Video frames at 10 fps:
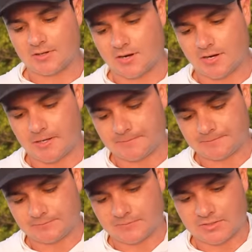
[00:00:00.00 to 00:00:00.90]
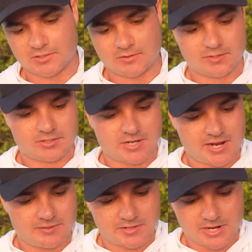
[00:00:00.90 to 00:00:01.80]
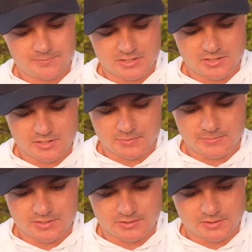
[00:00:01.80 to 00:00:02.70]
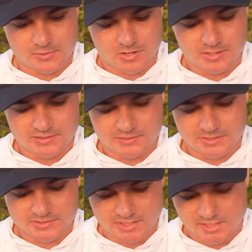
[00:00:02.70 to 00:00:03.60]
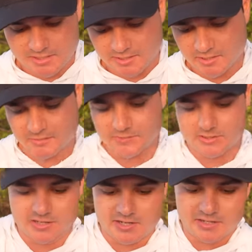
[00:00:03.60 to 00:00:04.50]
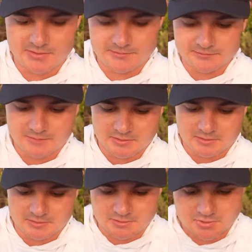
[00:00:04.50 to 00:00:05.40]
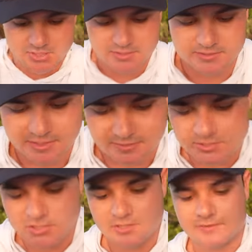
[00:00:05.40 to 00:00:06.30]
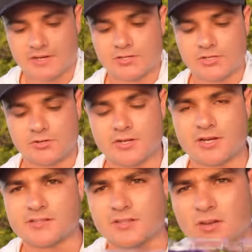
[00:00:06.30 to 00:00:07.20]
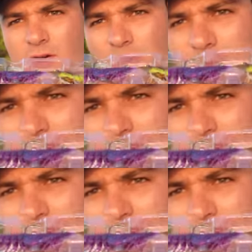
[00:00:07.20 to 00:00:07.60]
All right, so they're, they're hyping it up a bit on the box. I'm excited here, I'm excited. Check this out. Let me see if I can show you guys all the